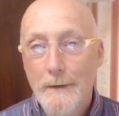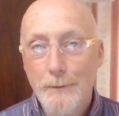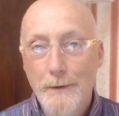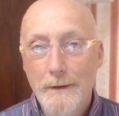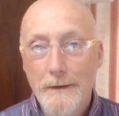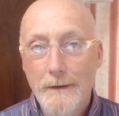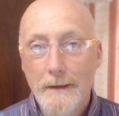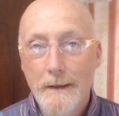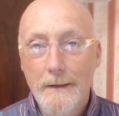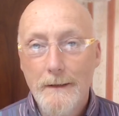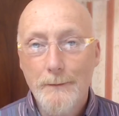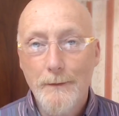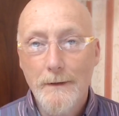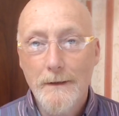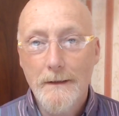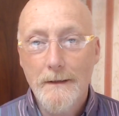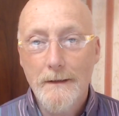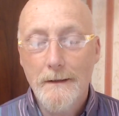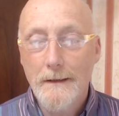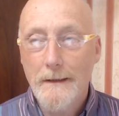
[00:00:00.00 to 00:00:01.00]
one
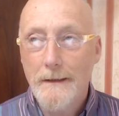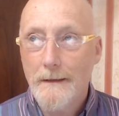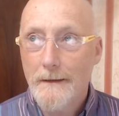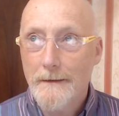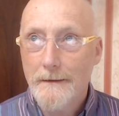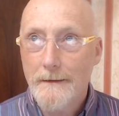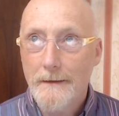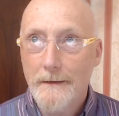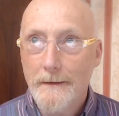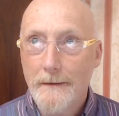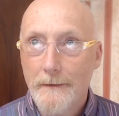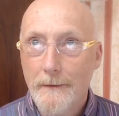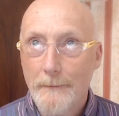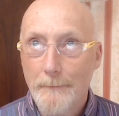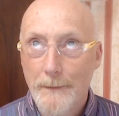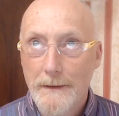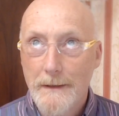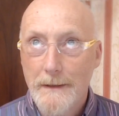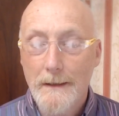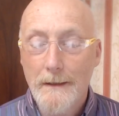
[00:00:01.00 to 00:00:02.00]
of the, I think,
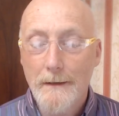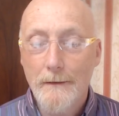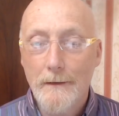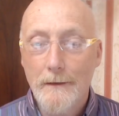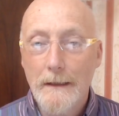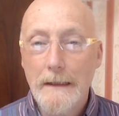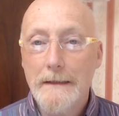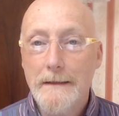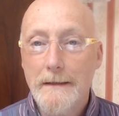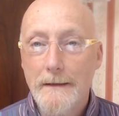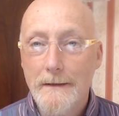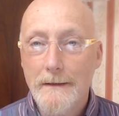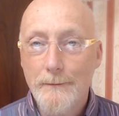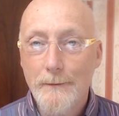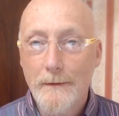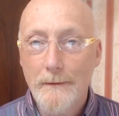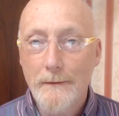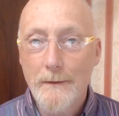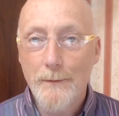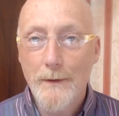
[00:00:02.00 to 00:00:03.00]
particularly on LinkedIn, it's
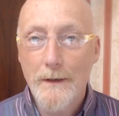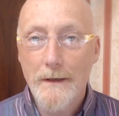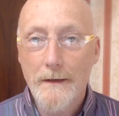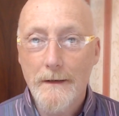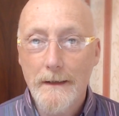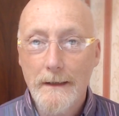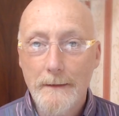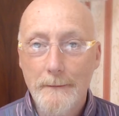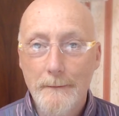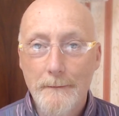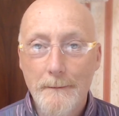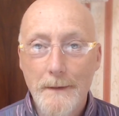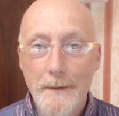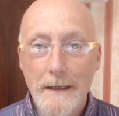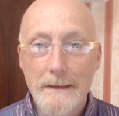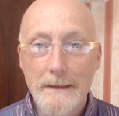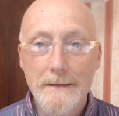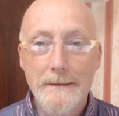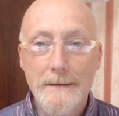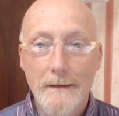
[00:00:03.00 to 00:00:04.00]
probably one of the
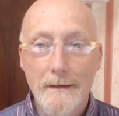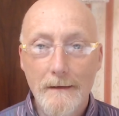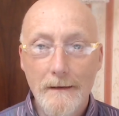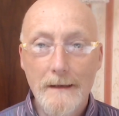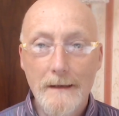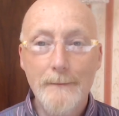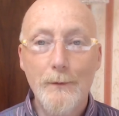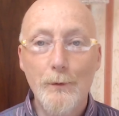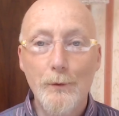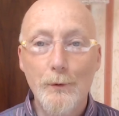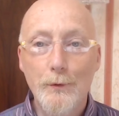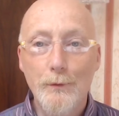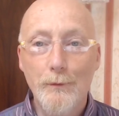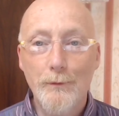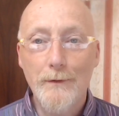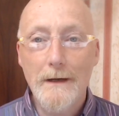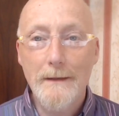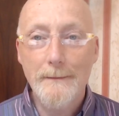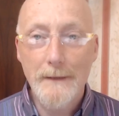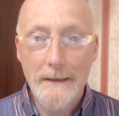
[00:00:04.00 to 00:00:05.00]
best eyeball
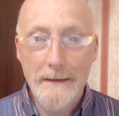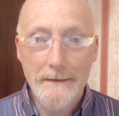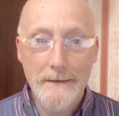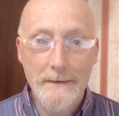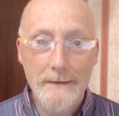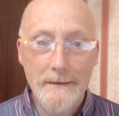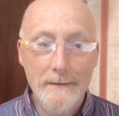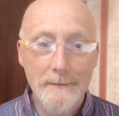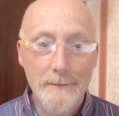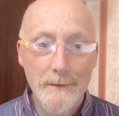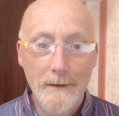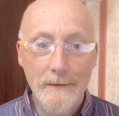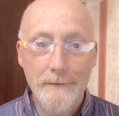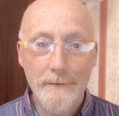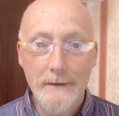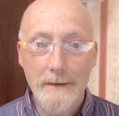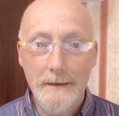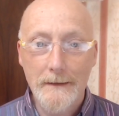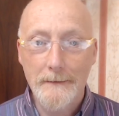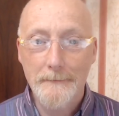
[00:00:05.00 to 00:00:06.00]
grabbing systems I've
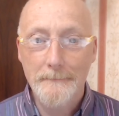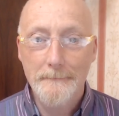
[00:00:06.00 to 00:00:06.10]
seen.